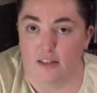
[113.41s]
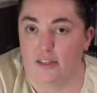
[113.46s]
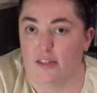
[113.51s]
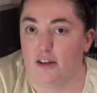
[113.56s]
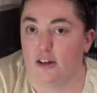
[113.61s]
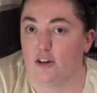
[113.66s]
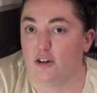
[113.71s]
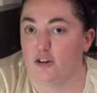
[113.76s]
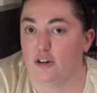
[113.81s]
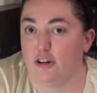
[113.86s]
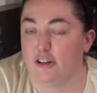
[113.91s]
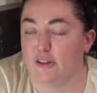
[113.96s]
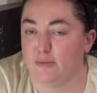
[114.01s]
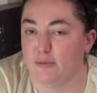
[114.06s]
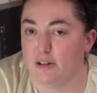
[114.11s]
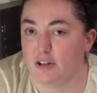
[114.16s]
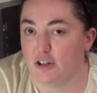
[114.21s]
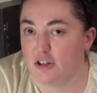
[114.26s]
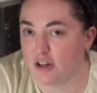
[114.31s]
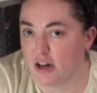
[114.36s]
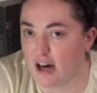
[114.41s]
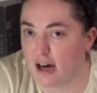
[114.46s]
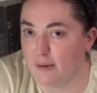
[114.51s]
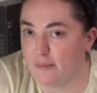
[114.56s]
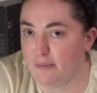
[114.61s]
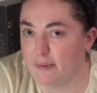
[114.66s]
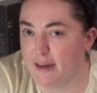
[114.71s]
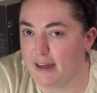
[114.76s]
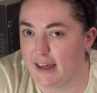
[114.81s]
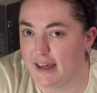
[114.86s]
the Christmas
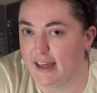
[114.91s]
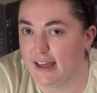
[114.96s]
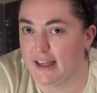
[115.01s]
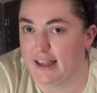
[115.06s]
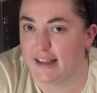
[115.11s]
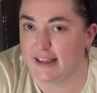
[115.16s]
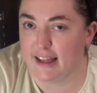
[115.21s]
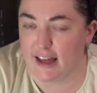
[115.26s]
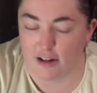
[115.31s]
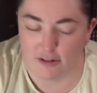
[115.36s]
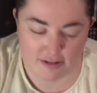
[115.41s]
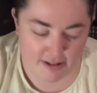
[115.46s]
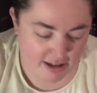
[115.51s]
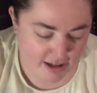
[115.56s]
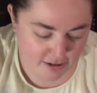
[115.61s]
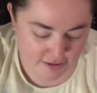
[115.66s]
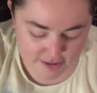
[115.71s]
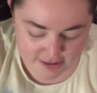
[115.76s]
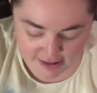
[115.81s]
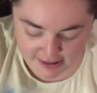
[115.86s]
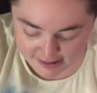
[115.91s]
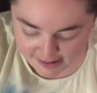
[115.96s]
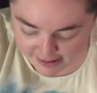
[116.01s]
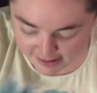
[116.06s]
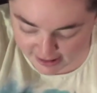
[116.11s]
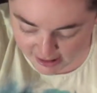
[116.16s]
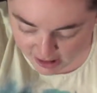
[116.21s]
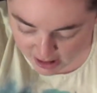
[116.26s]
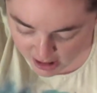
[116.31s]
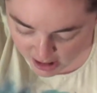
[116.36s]
shop in downtown
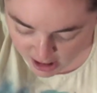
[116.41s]
Disney.